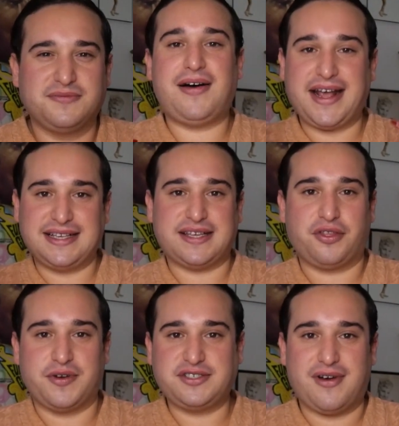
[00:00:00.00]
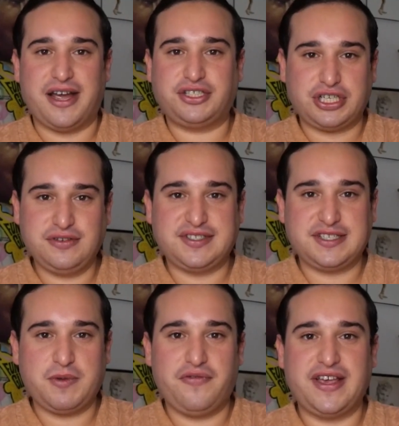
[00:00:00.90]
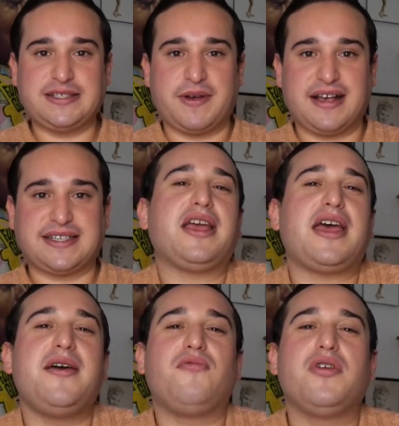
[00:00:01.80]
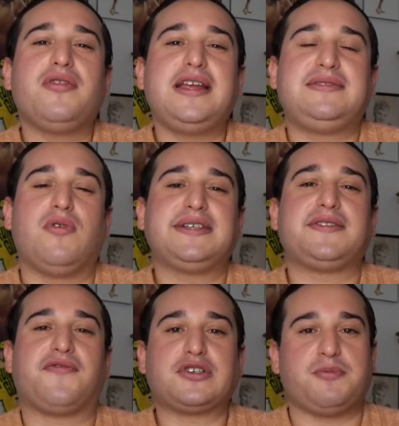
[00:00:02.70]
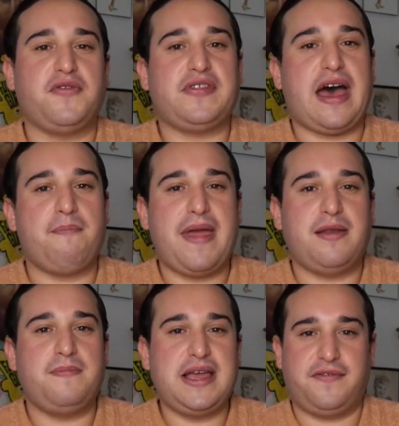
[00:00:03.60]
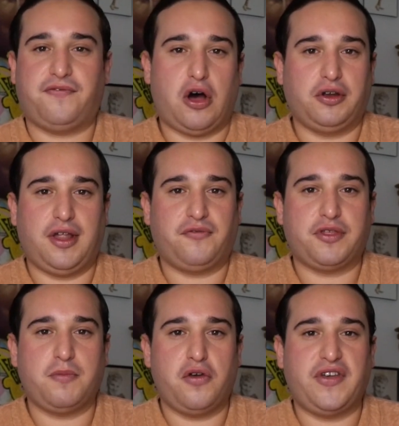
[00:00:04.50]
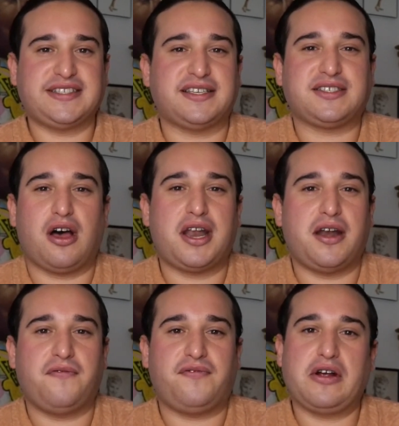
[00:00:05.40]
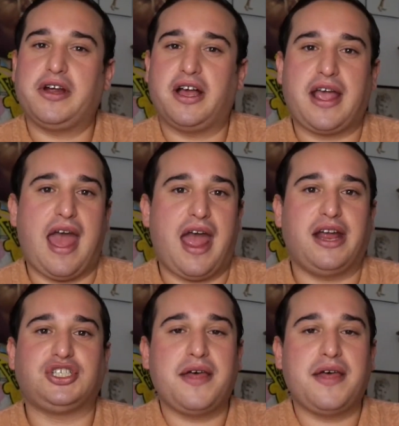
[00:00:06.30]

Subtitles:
Like I said, the reason why I chose this movie is because it really was the first movie that made me fall in love with movies. I saw it at a very young age.